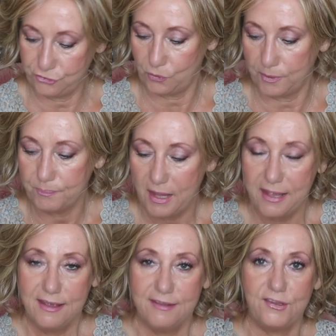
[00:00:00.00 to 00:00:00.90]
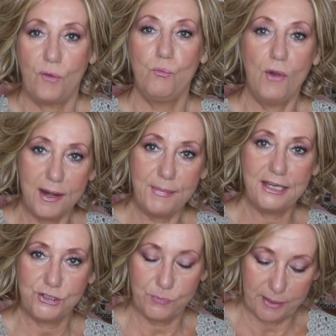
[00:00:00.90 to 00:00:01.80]
sure. So what am
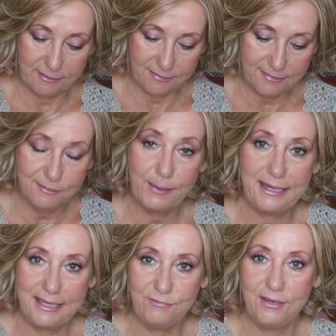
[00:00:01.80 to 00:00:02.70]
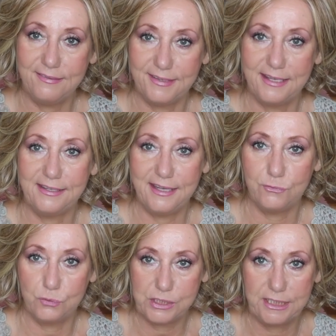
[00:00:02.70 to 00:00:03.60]
I doing? This is my evening
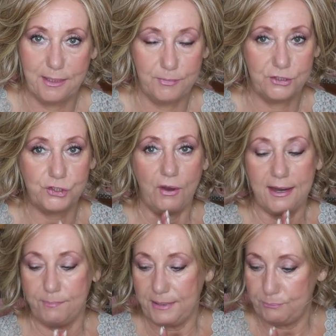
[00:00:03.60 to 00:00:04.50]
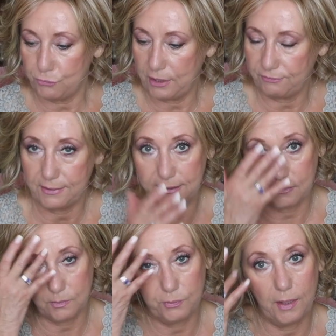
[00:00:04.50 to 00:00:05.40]
skincare routine. I'm going to try to be brief, and I
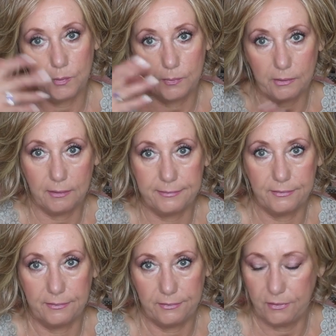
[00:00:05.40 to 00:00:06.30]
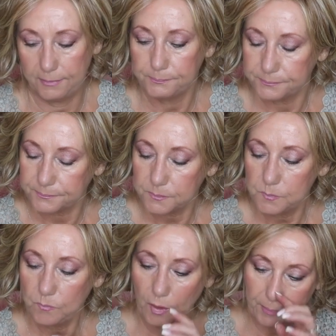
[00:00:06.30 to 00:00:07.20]
know I probably went on and on and on.
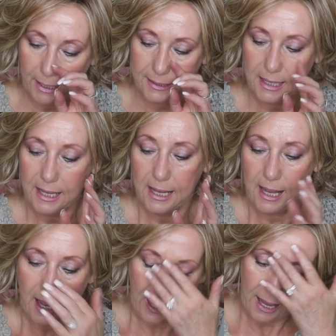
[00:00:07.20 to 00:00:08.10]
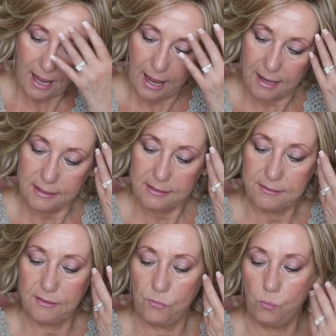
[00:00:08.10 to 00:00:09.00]
But I
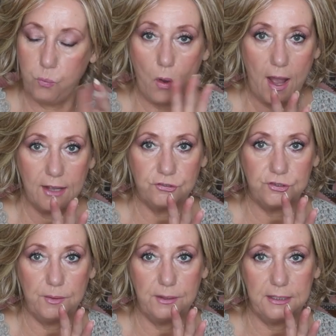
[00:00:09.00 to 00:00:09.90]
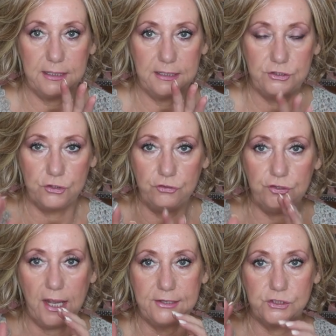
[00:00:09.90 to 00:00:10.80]
wash,
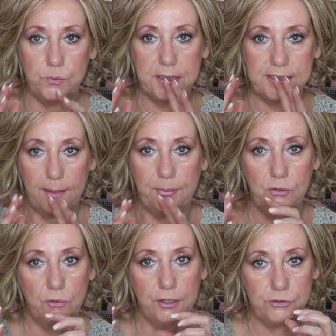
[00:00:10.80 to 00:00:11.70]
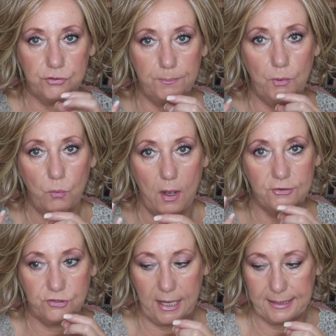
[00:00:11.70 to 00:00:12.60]
usually I do a double or a triple
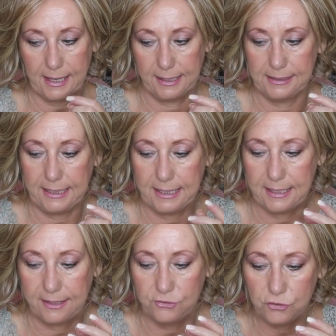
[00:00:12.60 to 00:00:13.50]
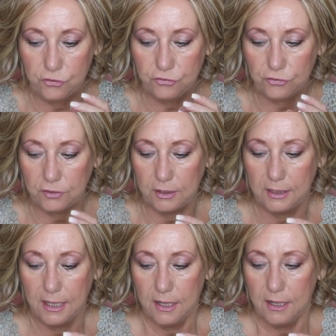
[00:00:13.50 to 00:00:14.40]
wash at night, and I
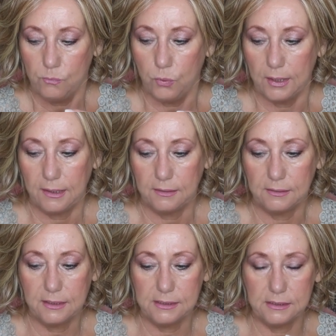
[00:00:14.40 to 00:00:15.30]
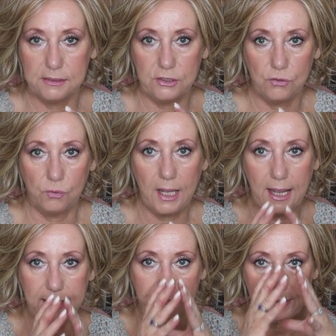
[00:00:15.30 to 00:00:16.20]
usually will, you know,
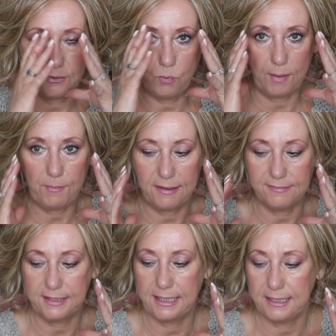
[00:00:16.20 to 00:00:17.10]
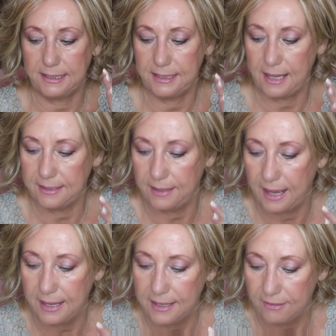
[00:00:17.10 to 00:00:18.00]
kind of like wet my skin, and I
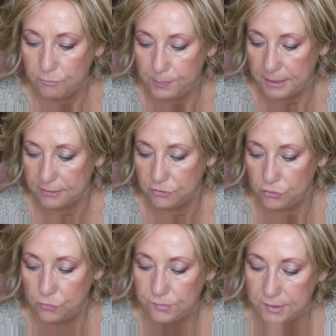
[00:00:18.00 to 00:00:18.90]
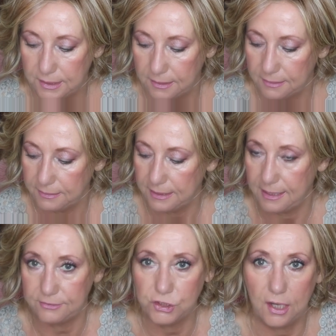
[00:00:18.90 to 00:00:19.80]
have been using,
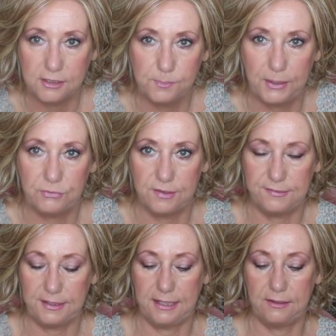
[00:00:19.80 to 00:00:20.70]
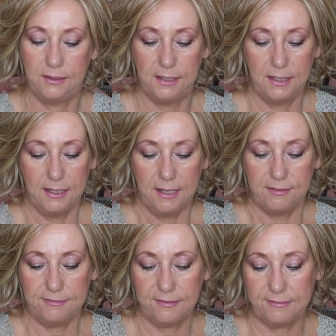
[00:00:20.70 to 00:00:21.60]
and I talked about this in,
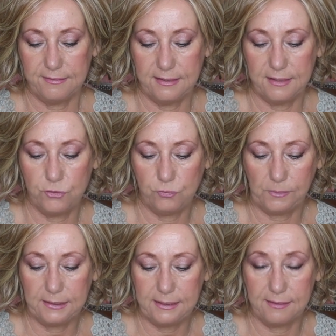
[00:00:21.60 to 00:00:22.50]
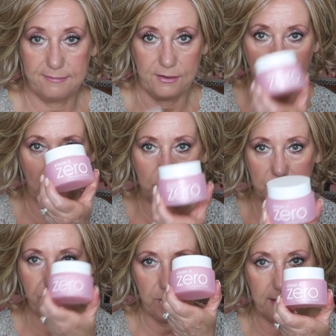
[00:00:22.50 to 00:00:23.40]
this is the Clean It Zero.
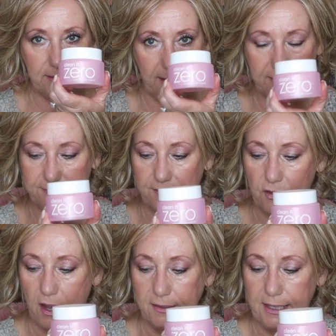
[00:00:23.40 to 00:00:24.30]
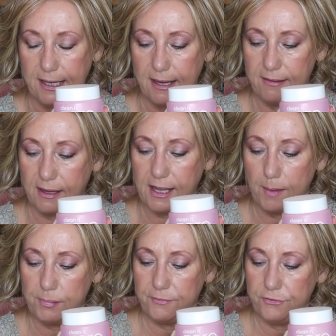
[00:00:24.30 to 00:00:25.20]
I really like this a lot, and a
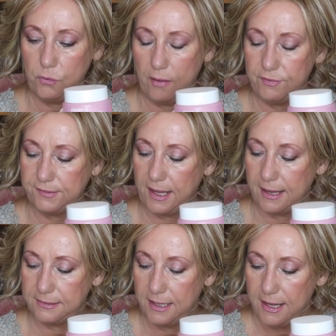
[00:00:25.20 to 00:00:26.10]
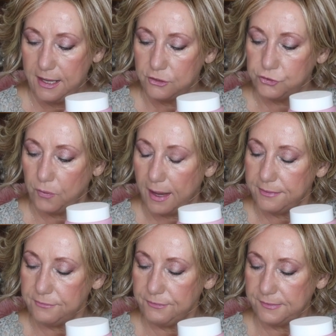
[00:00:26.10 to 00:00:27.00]
couple of you have said,
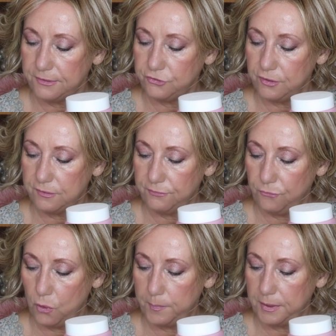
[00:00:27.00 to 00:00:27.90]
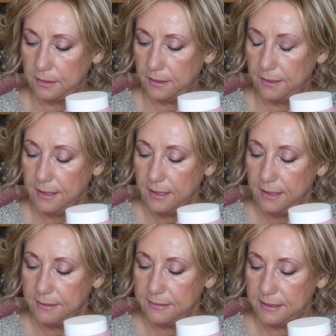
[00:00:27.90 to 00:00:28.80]
try the Physician's Formula,
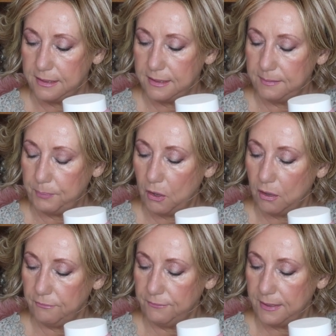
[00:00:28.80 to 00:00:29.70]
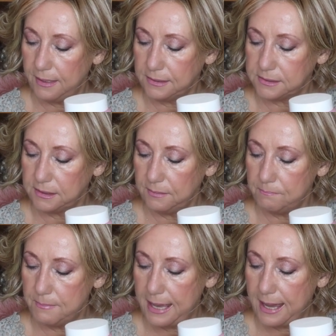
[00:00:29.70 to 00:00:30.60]
the Perfect
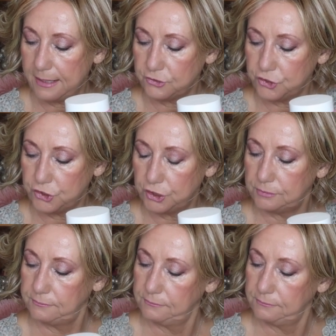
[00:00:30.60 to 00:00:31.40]
Match.